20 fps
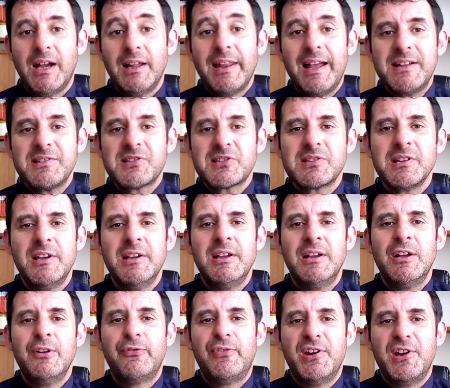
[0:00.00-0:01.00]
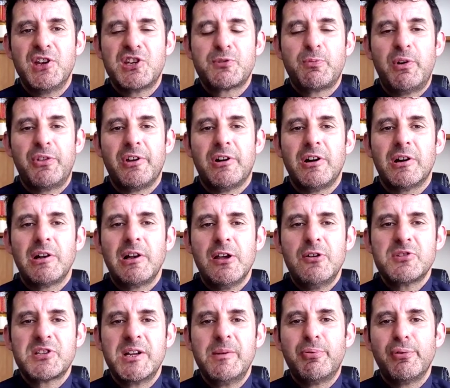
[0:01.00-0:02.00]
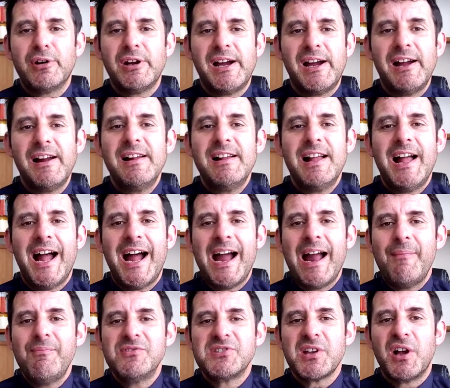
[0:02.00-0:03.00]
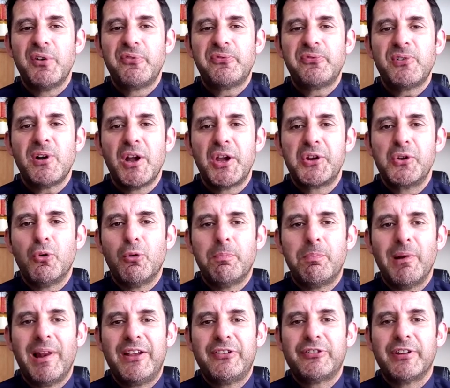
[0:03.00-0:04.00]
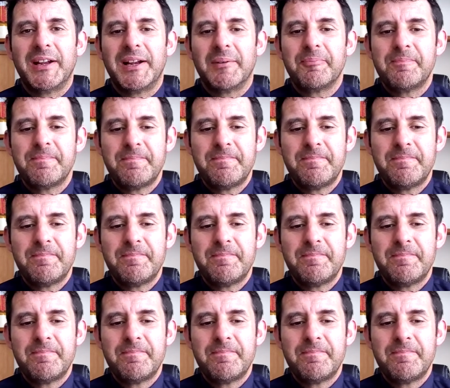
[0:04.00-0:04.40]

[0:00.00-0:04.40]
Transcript: Let's finish with our closing prayer and a final blessing.